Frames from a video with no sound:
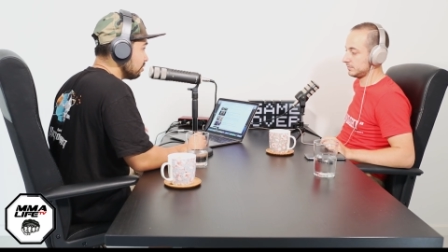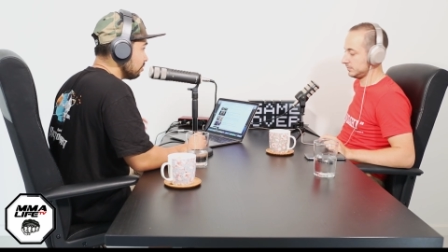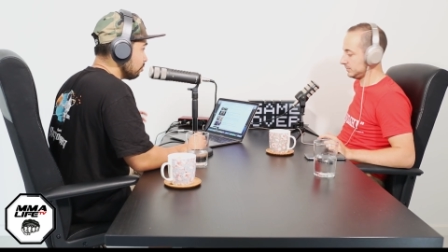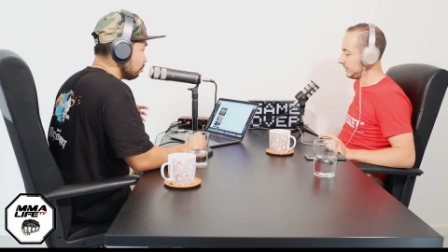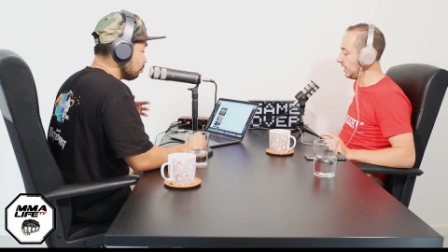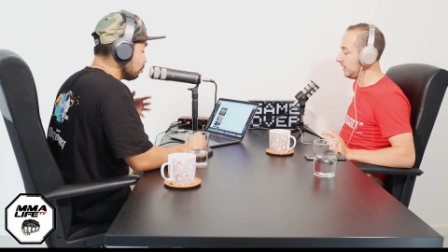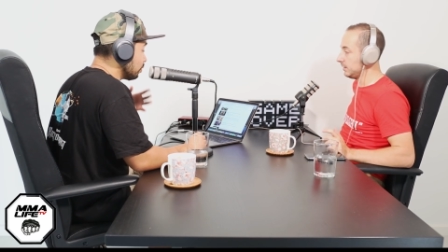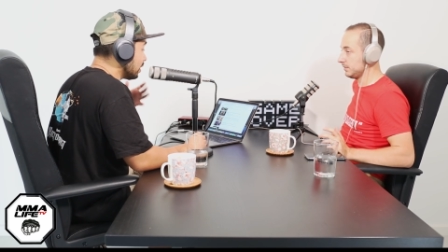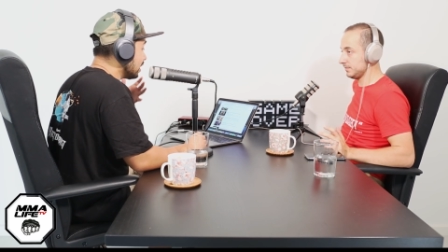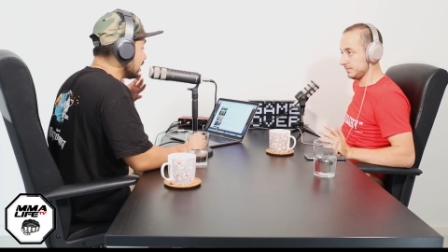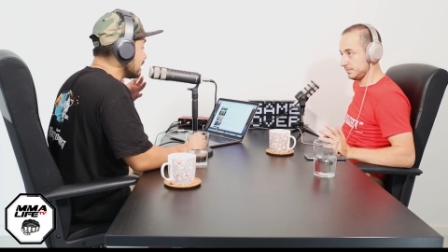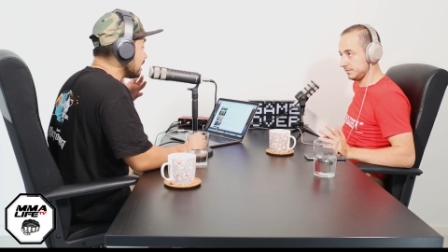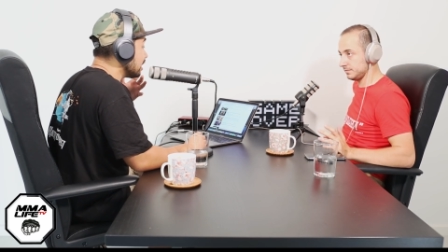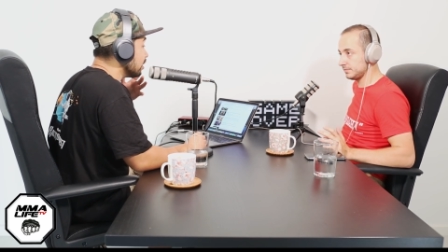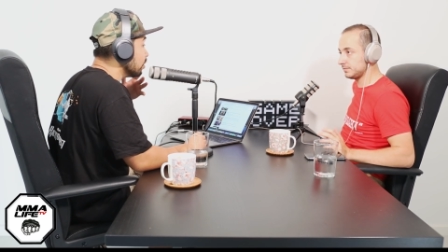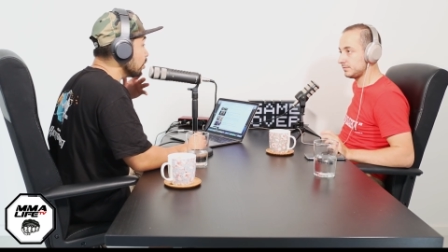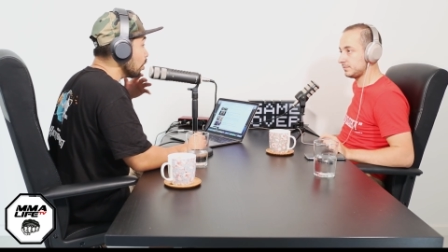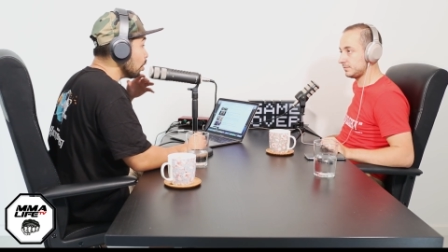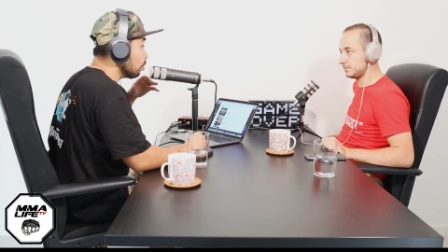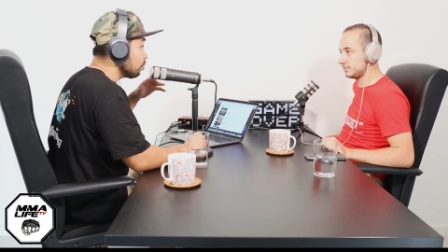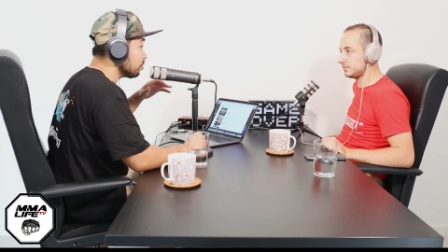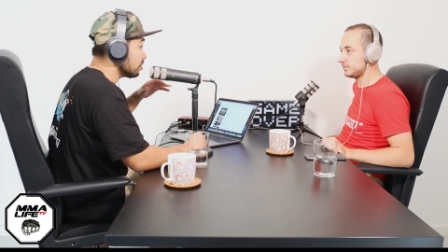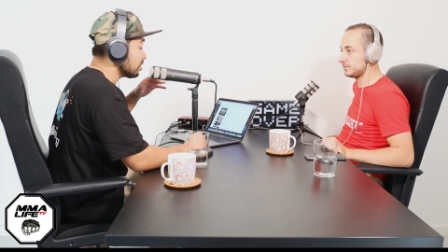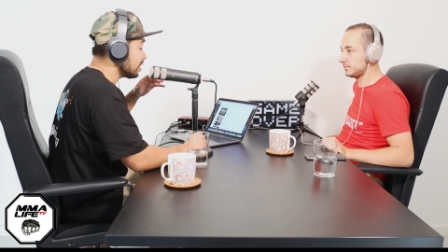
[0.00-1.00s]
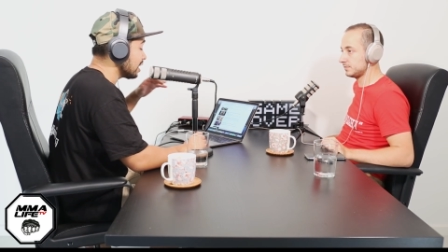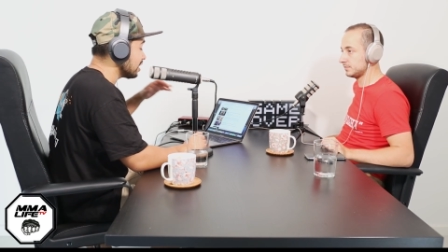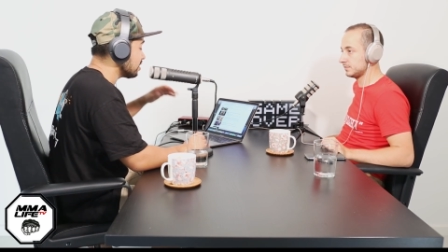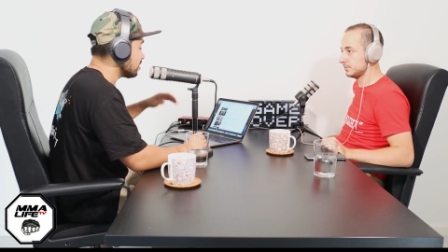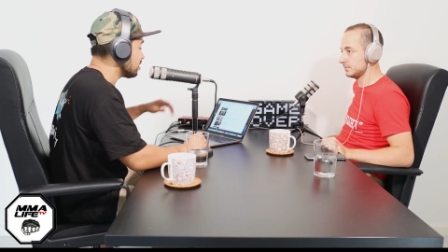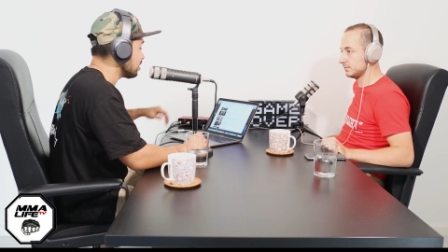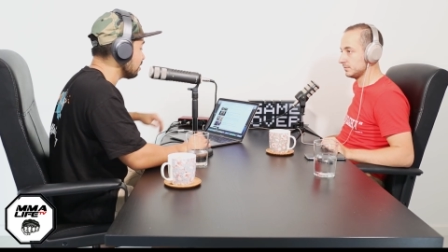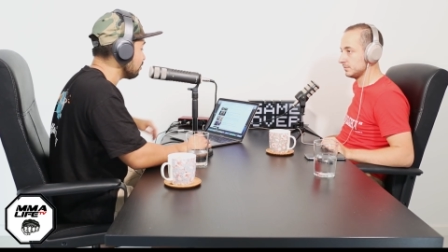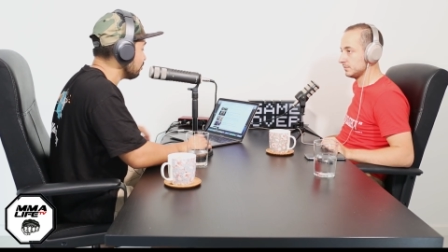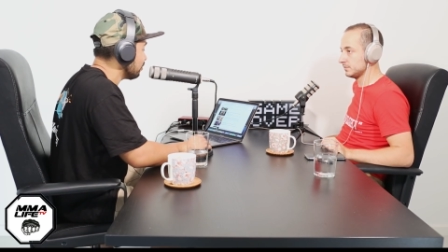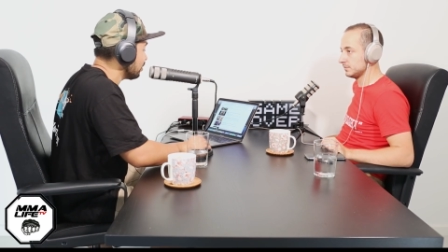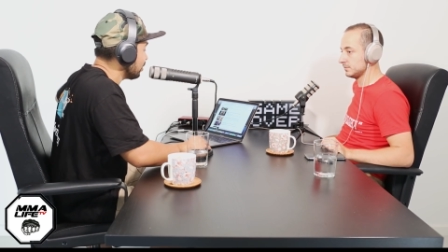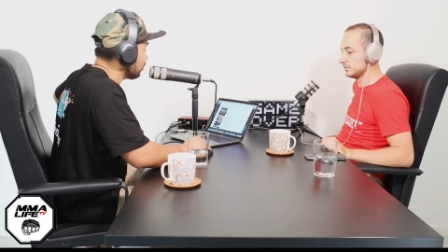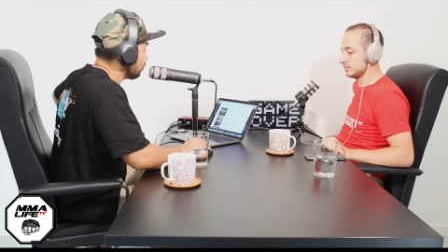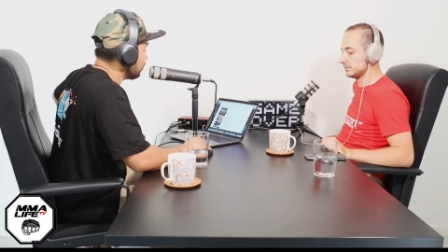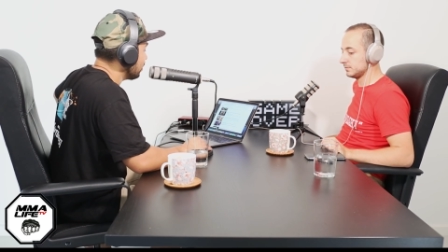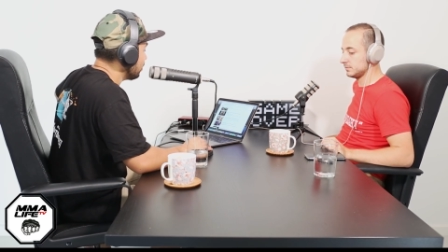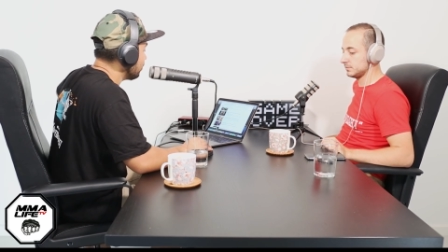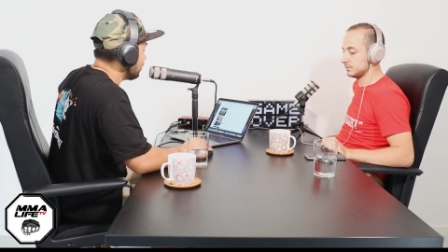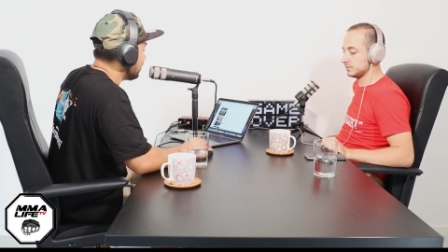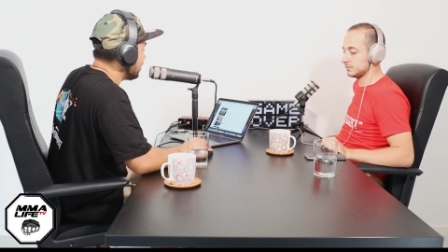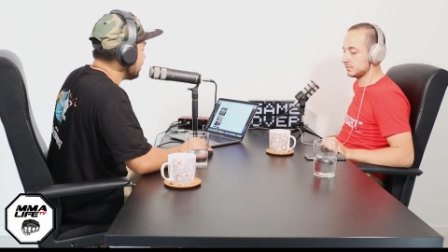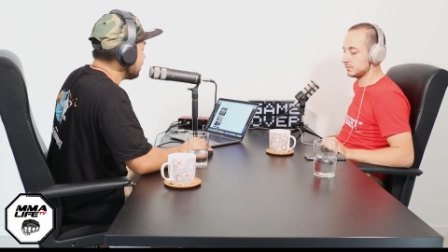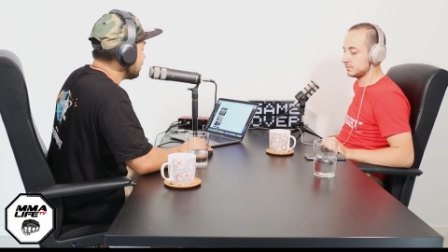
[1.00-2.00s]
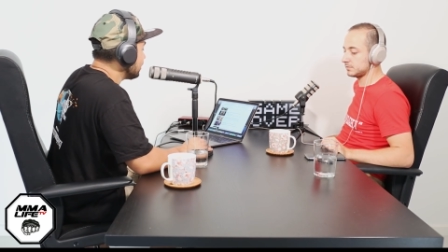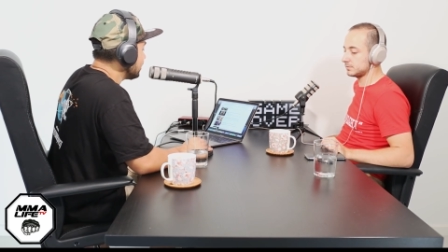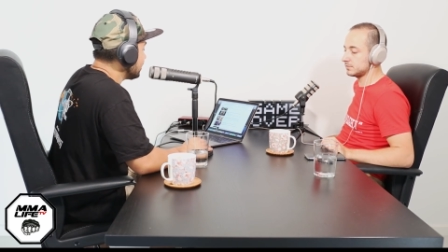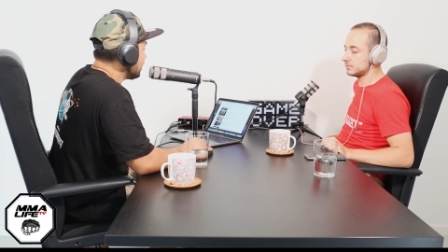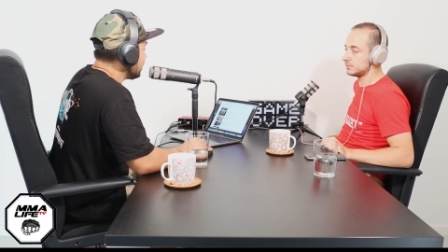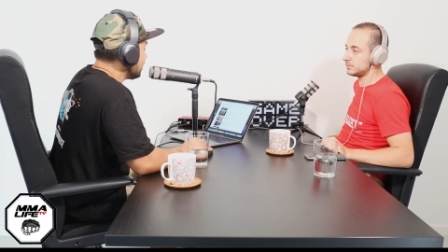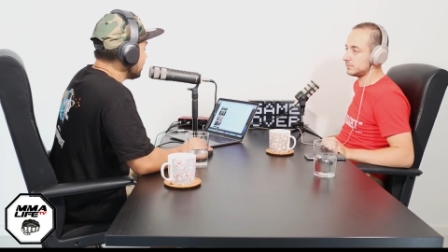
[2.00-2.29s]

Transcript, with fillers: really knows that stuff very well, right?